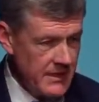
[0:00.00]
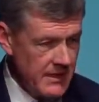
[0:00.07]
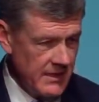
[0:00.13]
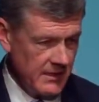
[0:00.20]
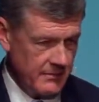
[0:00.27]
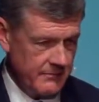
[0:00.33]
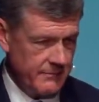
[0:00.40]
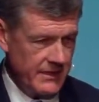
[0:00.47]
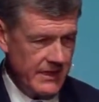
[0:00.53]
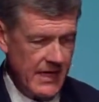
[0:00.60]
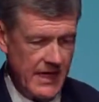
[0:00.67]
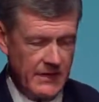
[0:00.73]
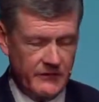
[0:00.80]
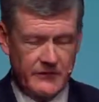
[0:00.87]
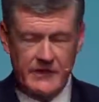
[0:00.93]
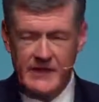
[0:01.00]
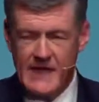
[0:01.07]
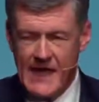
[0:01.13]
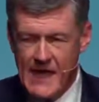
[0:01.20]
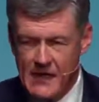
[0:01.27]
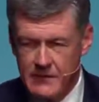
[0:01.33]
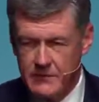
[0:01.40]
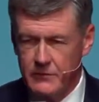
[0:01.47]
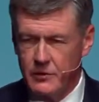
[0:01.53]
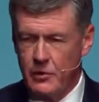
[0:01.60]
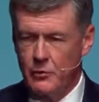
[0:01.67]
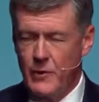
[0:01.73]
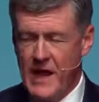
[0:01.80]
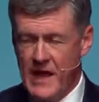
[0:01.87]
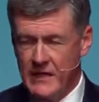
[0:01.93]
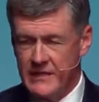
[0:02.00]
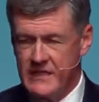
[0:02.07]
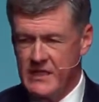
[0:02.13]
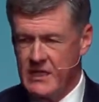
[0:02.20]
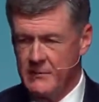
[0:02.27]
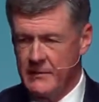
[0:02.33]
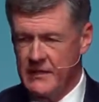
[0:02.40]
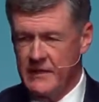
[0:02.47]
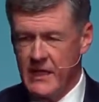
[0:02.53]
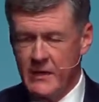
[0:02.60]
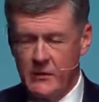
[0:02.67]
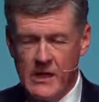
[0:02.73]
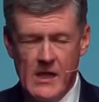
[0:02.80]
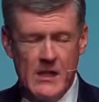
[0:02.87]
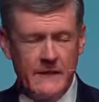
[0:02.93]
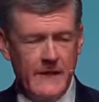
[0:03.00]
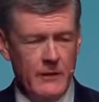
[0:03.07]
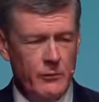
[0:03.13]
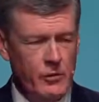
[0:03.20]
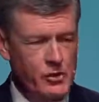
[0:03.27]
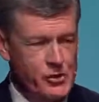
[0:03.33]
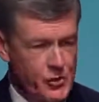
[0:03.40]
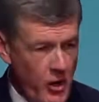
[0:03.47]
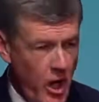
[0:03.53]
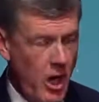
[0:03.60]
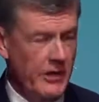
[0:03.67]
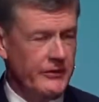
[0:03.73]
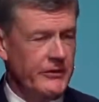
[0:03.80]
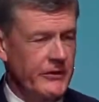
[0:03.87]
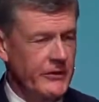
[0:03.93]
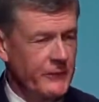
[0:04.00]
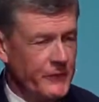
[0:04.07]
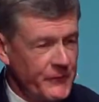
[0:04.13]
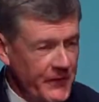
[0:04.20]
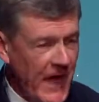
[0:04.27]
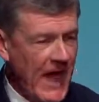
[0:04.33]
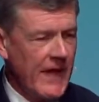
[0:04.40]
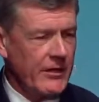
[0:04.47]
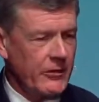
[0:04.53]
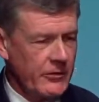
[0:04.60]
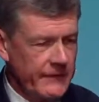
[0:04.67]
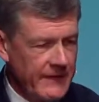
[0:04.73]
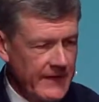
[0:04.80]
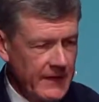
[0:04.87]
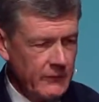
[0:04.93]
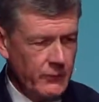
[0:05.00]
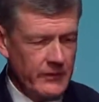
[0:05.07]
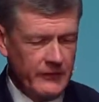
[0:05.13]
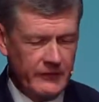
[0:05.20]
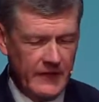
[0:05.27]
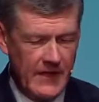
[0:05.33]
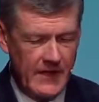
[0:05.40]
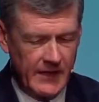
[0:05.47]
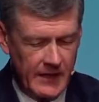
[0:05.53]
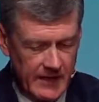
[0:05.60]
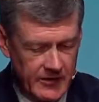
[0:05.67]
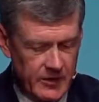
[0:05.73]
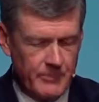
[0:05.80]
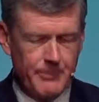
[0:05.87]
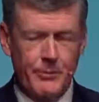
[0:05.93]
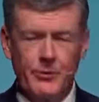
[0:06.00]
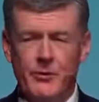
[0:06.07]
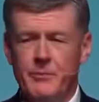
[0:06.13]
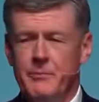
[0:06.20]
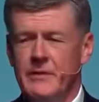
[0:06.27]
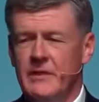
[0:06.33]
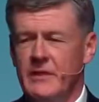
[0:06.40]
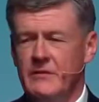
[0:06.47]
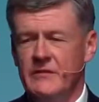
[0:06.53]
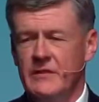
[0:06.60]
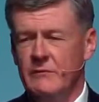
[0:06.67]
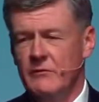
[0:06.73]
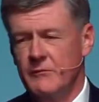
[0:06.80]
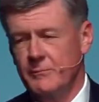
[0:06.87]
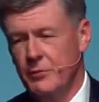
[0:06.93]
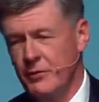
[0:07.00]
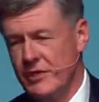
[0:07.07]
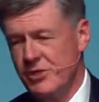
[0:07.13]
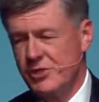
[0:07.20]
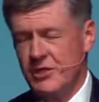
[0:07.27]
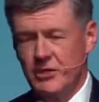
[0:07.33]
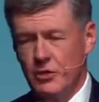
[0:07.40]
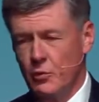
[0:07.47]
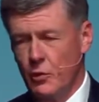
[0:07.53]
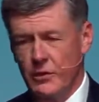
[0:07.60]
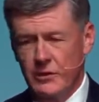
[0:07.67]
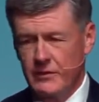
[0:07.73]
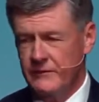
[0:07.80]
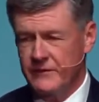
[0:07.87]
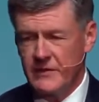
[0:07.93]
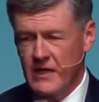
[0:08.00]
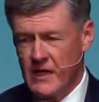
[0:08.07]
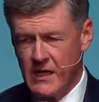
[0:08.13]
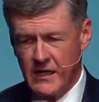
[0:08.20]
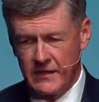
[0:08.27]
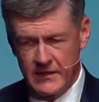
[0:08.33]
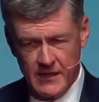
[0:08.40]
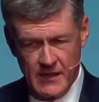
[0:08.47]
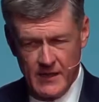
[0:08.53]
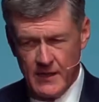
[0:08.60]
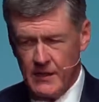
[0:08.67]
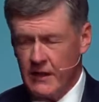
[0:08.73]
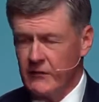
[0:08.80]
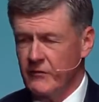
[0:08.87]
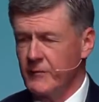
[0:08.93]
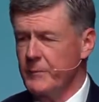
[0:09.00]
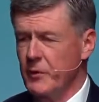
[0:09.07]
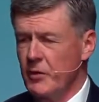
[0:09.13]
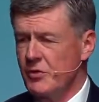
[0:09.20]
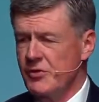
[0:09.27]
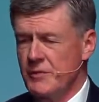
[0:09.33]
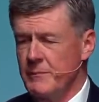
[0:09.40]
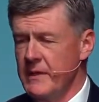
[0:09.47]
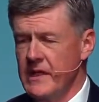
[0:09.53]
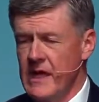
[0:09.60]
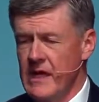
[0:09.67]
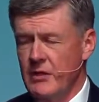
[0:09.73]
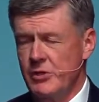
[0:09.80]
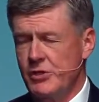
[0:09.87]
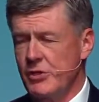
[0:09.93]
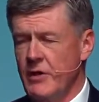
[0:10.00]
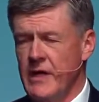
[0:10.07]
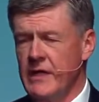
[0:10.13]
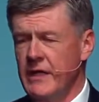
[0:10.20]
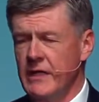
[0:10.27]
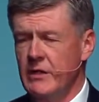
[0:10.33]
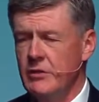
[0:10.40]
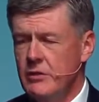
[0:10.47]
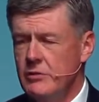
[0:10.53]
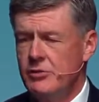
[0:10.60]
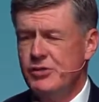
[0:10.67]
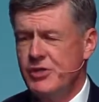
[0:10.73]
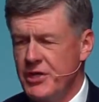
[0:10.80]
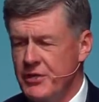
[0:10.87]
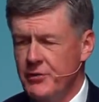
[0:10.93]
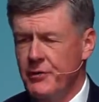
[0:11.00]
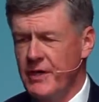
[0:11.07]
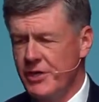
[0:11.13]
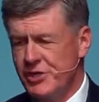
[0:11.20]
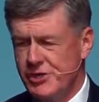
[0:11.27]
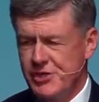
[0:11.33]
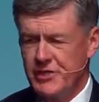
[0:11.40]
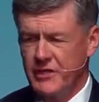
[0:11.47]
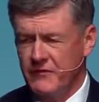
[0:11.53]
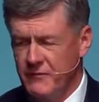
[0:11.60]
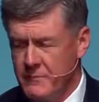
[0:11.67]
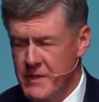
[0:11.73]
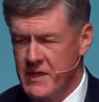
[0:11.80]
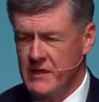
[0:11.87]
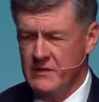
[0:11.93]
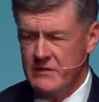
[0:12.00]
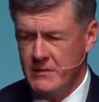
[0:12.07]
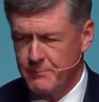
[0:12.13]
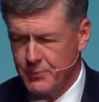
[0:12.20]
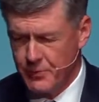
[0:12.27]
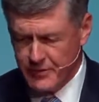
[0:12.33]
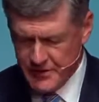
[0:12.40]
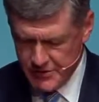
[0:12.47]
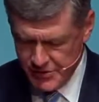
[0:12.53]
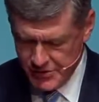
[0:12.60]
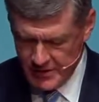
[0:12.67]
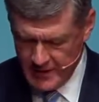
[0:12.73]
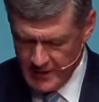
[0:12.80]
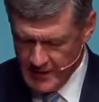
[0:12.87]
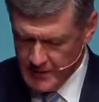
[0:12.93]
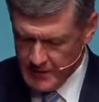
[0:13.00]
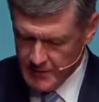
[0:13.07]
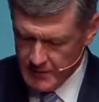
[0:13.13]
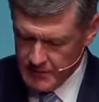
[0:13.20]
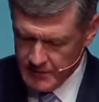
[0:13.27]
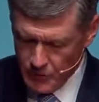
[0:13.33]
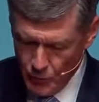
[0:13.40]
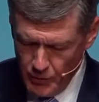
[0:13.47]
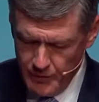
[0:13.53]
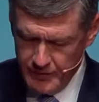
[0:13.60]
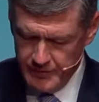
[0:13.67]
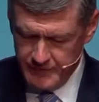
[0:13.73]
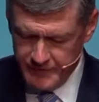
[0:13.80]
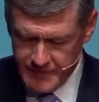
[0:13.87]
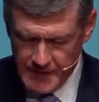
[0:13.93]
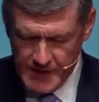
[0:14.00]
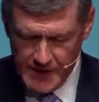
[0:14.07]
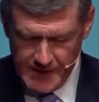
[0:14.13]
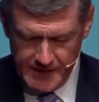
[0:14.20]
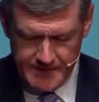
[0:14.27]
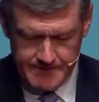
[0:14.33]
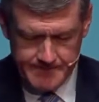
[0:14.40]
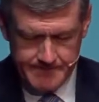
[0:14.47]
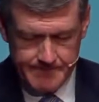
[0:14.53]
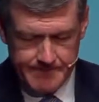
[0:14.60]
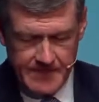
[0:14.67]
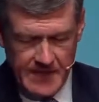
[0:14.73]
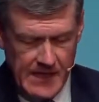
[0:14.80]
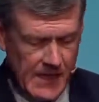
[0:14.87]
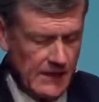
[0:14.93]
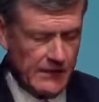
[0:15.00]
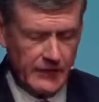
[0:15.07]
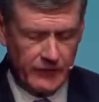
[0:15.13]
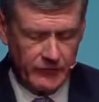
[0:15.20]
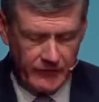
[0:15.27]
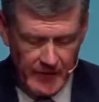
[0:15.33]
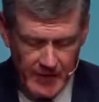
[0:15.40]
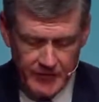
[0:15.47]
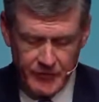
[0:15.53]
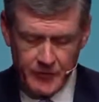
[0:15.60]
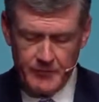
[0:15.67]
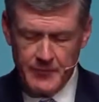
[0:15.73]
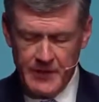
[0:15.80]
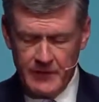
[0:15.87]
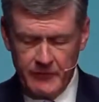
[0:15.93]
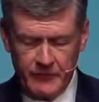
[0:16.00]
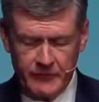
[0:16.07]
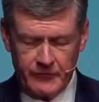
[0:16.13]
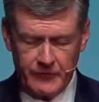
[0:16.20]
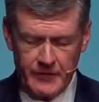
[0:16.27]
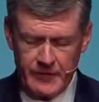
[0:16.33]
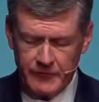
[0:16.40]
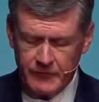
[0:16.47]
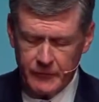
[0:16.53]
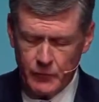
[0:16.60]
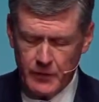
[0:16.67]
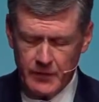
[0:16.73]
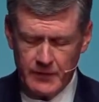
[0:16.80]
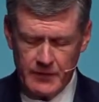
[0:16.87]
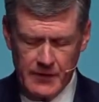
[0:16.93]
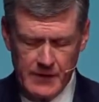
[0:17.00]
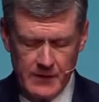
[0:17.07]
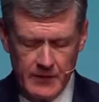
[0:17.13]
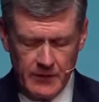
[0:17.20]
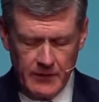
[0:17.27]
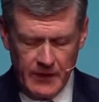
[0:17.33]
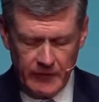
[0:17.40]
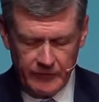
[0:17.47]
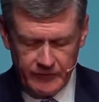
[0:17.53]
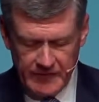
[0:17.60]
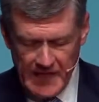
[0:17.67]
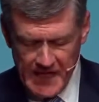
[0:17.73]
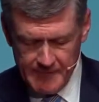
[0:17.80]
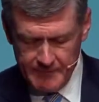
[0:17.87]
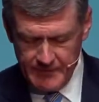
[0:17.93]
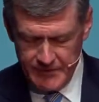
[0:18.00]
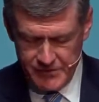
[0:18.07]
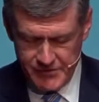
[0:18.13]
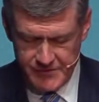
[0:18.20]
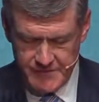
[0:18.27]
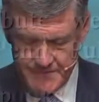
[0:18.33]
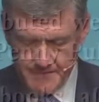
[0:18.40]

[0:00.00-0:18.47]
men began to gather around him, and they were drawn to the fire that was in the pulpit as he was preaching the Word of God. And Spurgeon began training a new generation of men to preach the Word of God. Countless other ministries were established.